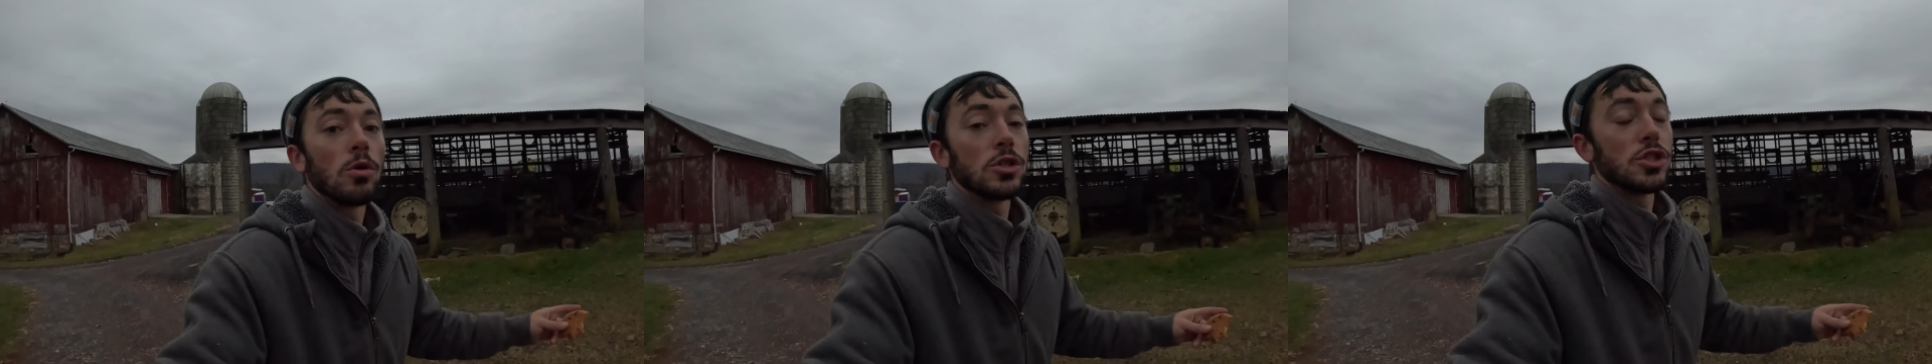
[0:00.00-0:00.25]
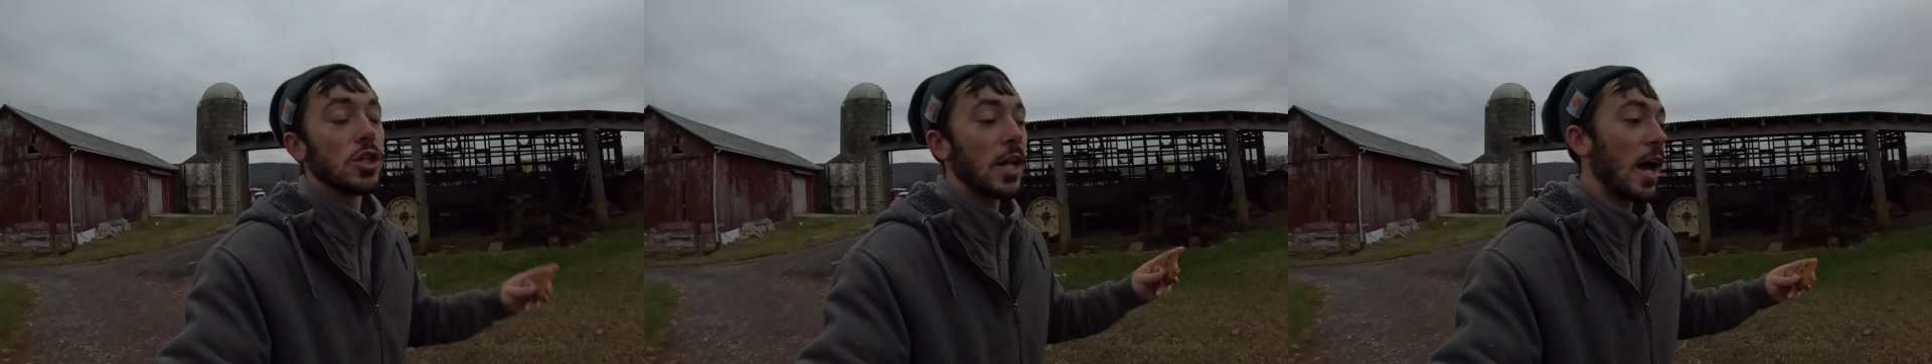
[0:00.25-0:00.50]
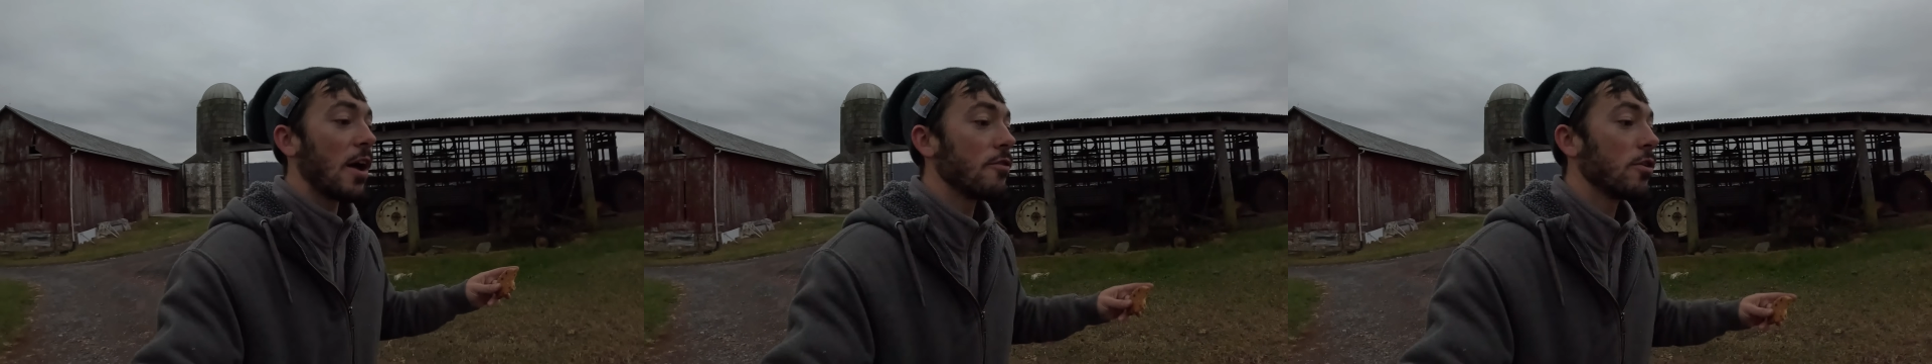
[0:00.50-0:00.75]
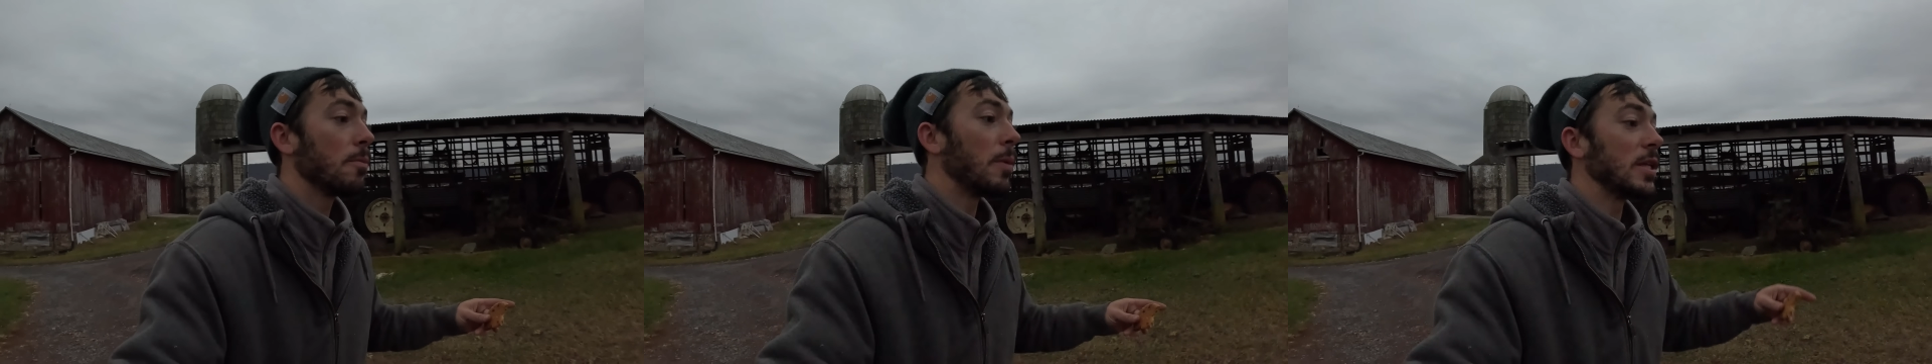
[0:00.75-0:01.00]
should have,
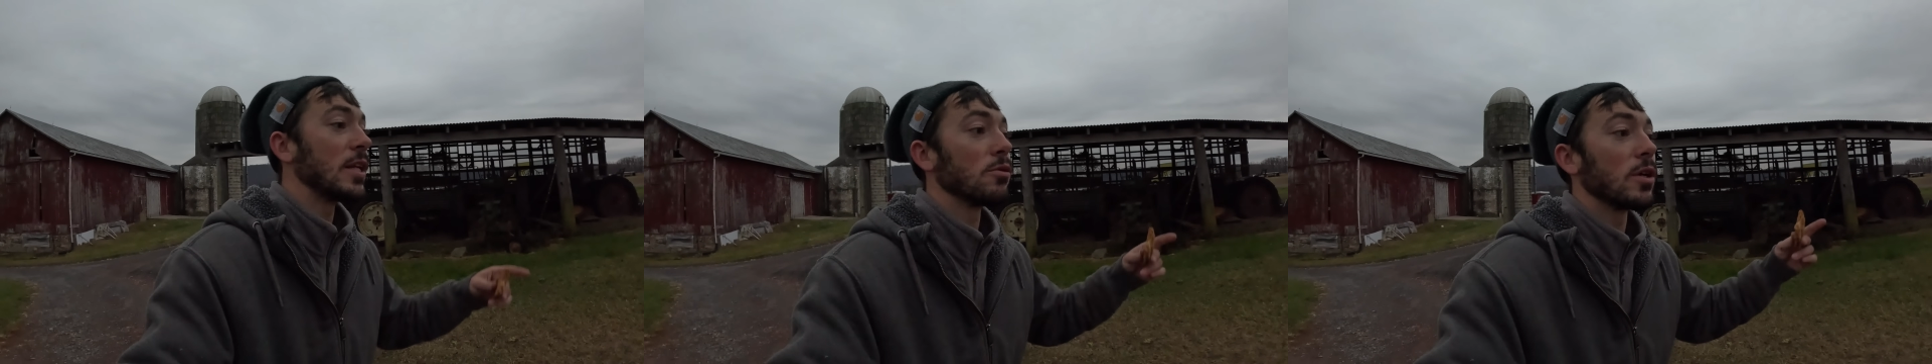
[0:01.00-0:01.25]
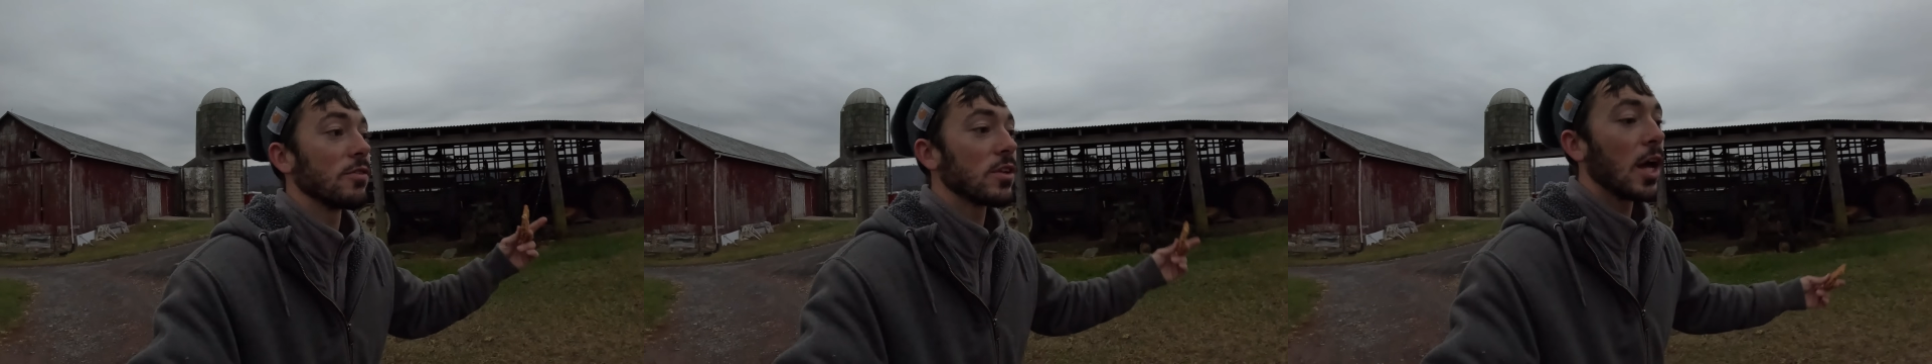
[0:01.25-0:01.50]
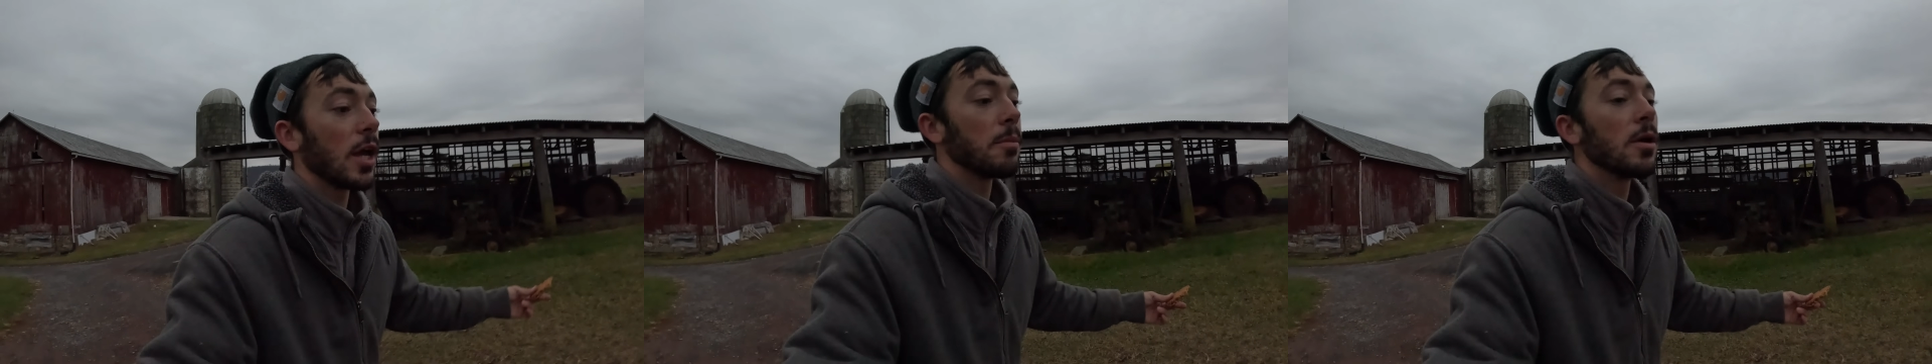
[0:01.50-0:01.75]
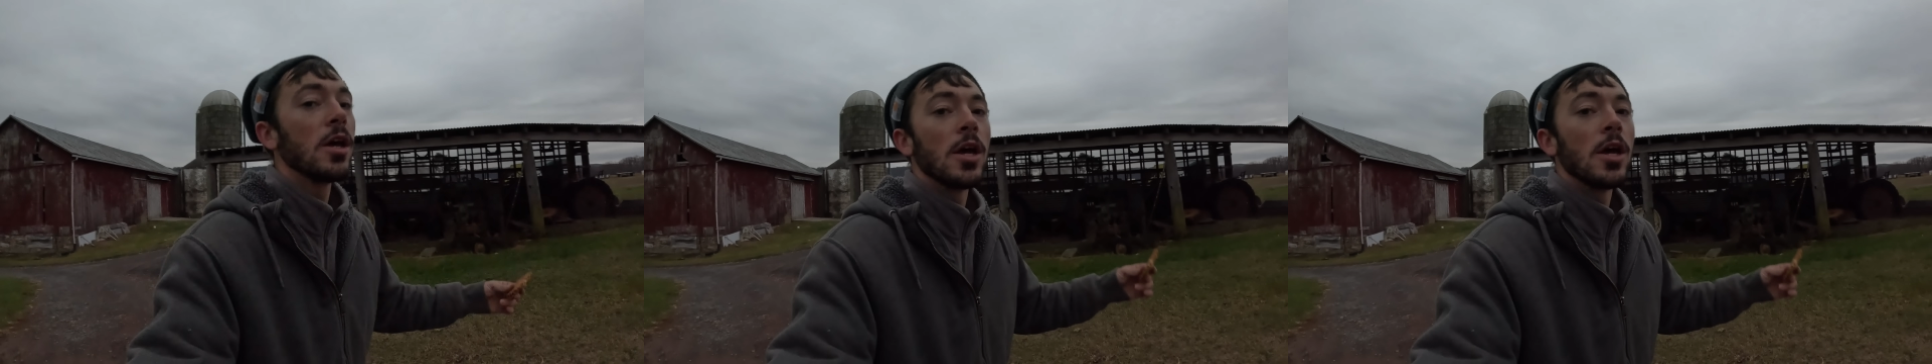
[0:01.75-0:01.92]
but didn't really have time,